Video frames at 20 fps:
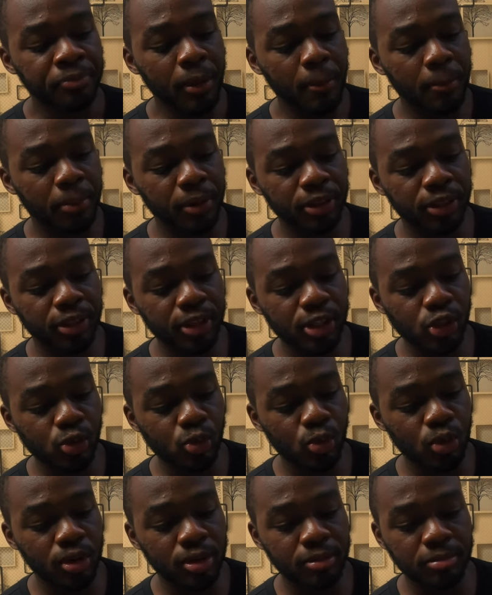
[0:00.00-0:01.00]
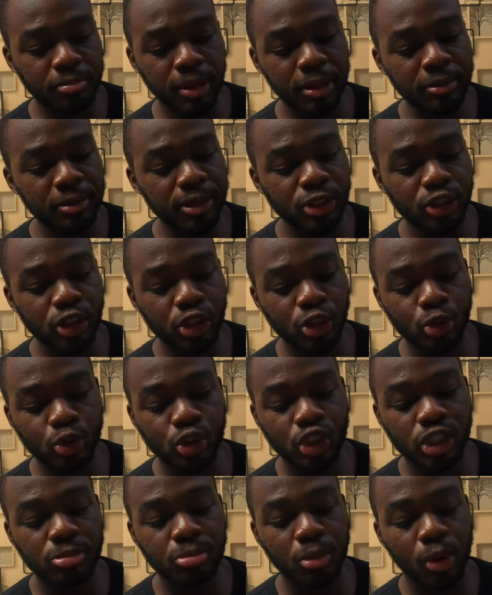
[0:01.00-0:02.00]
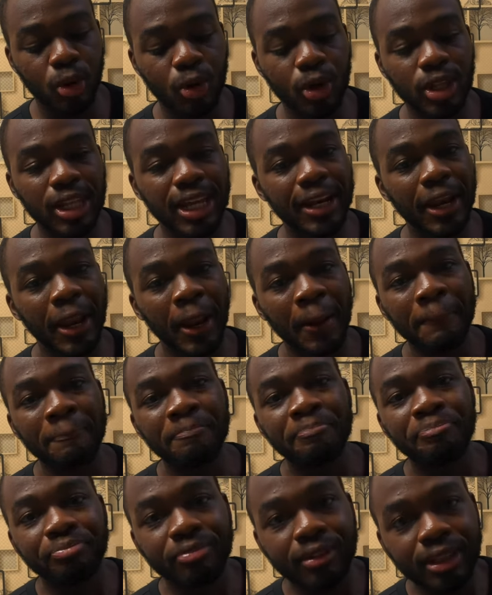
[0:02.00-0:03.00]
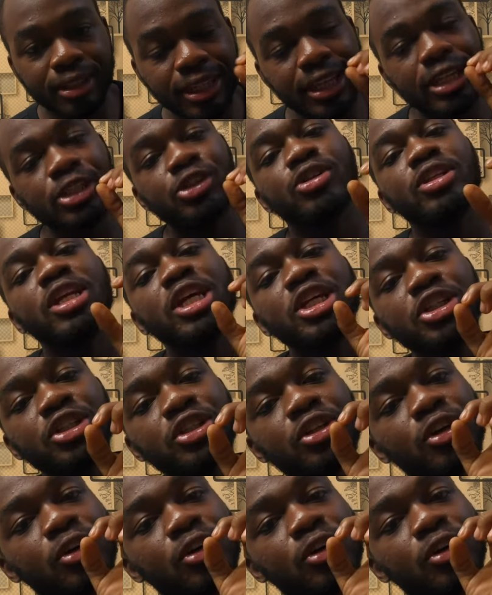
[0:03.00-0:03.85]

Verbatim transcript: but this one maybe is just too small that the intonation